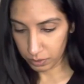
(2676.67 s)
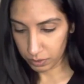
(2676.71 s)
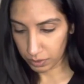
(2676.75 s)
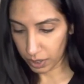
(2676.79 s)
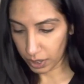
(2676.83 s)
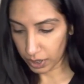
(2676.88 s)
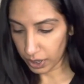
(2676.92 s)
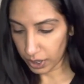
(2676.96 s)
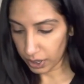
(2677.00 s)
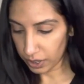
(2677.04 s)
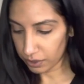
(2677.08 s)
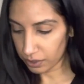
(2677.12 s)
I
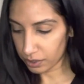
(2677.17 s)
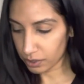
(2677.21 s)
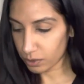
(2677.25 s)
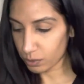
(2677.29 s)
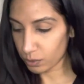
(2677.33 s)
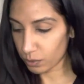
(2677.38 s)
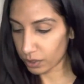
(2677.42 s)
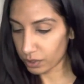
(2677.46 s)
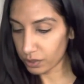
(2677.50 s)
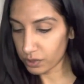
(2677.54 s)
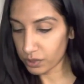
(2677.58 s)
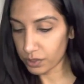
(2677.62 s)
like this
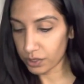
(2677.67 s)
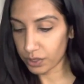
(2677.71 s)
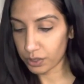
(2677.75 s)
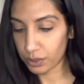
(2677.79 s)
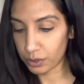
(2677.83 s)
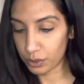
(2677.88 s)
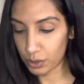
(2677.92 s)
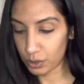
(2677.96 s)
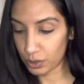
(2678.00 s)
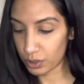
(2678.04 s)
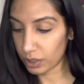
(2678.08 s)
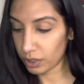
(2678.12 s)
Wands
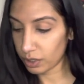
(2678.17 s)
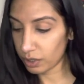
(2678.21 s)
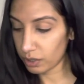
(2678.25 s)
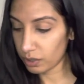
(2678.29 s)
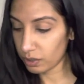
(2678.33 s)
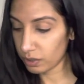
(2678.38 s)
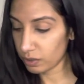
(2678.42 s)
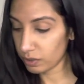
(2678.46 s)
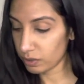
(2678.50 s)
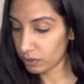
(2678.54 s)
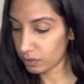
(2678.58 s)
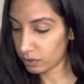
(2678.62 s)
energy.
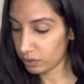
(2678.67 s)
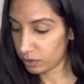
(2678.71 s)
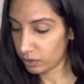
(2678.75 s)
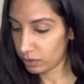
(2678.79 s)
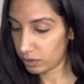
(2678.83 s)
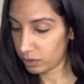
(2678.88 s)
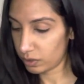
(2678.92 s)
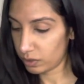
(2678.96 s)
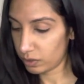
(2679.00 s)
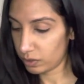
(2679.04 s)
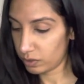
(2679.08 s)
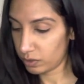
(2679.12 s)

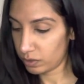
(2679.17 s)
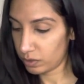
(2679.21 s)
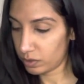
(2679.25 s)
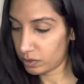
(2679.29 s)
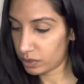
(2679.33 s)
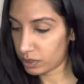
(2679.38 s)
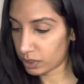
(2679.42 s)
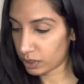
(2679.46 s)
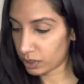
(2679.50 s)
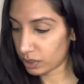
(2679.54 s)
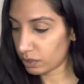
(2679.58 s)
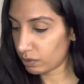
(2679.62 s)

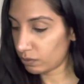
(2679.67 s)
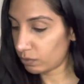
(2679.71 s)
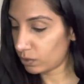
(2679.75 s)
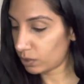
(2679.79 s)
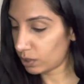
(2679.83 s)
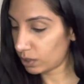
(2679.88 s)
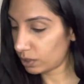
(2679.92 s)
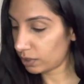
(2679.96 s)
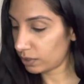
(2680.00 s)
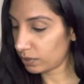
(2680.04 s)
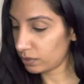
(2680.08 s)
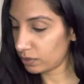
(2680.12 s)
Six of
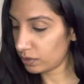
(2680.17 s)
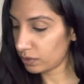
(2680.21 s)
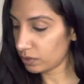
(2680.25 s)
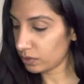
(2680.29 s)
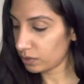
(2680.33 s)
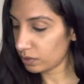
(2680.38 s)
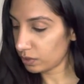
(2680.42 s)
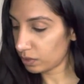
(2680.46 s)
Wands.